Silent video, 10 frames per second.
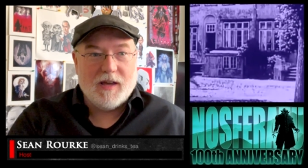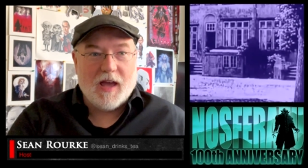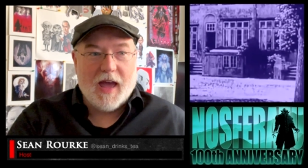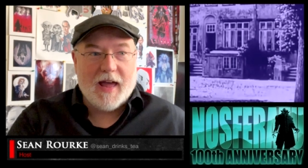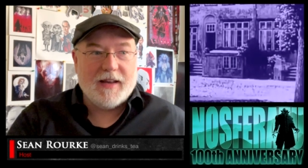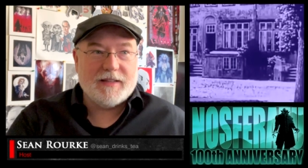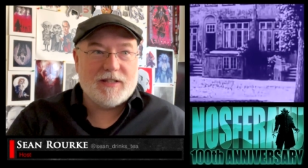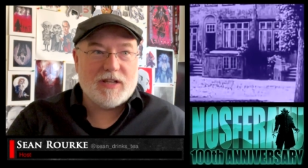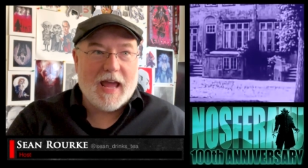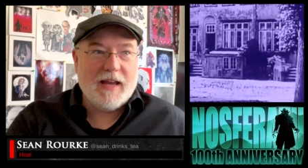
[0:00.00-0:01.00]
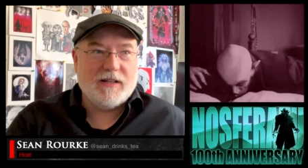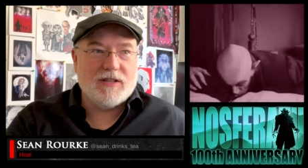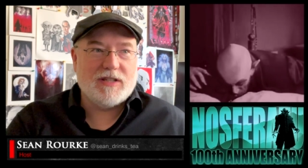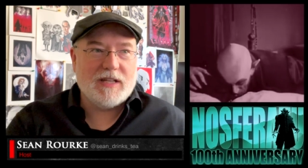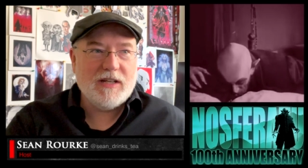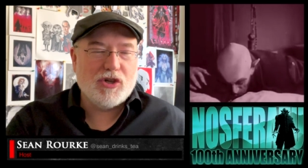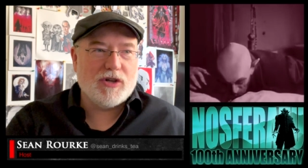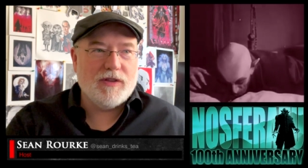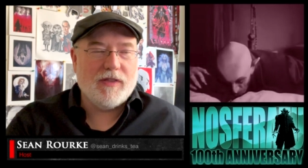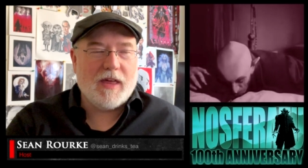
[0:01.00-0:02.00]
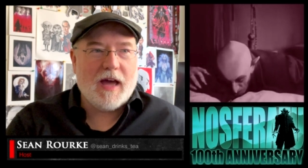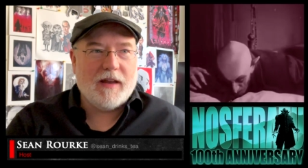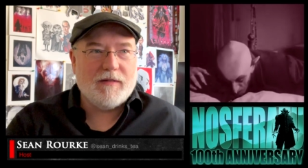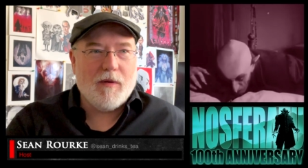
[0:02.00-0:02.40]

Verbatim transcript: And it's a distinction that